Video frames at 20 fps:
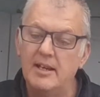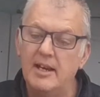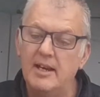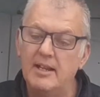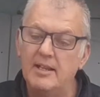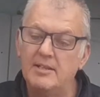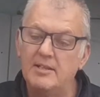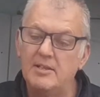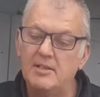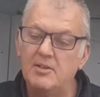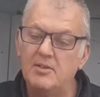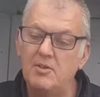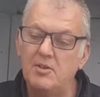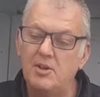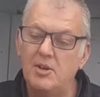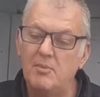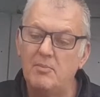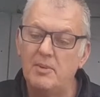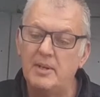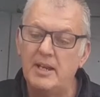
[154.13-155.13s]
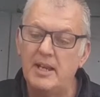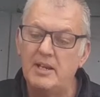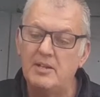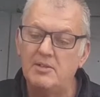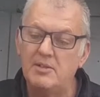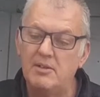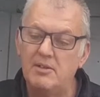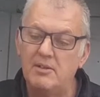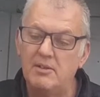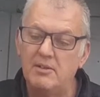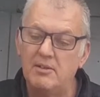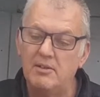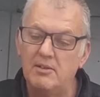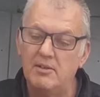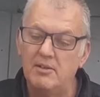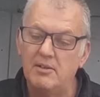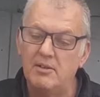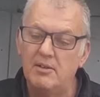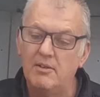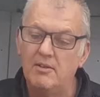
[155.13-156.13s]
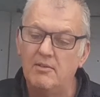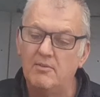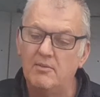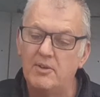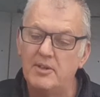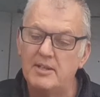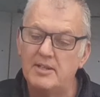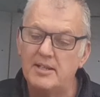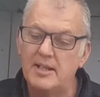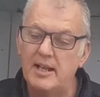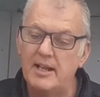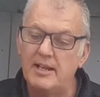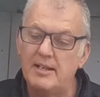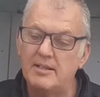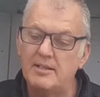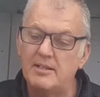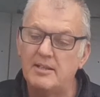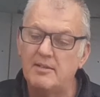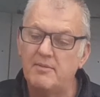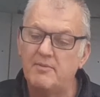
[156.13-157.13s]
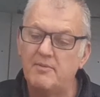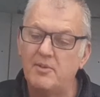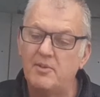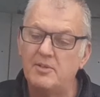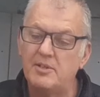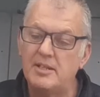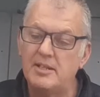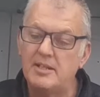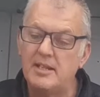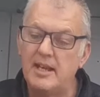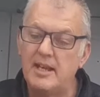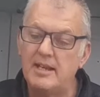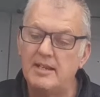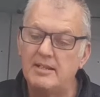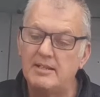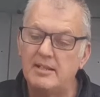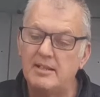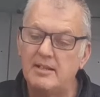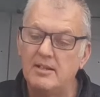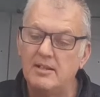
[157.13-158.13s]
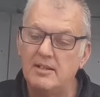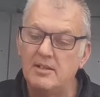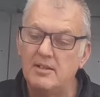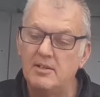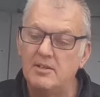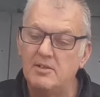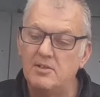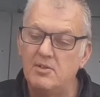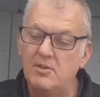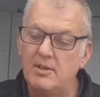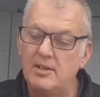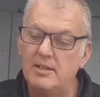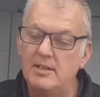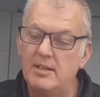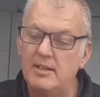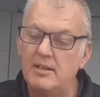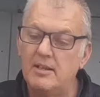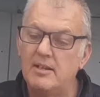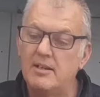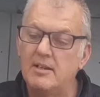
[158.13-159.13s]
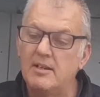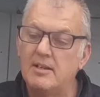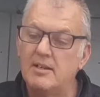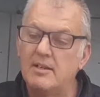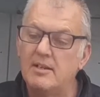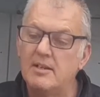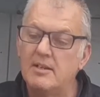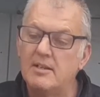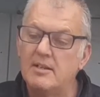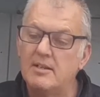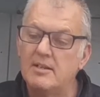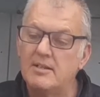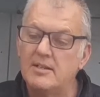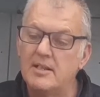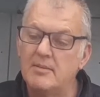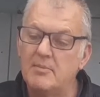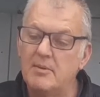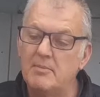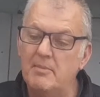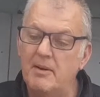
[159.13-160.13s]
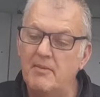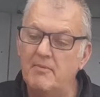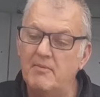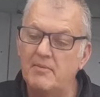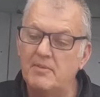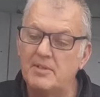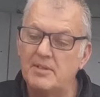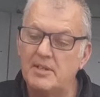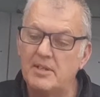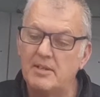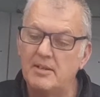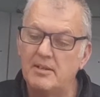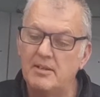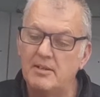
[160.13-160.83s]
This is a new combination for your salads, 40 days during summer months.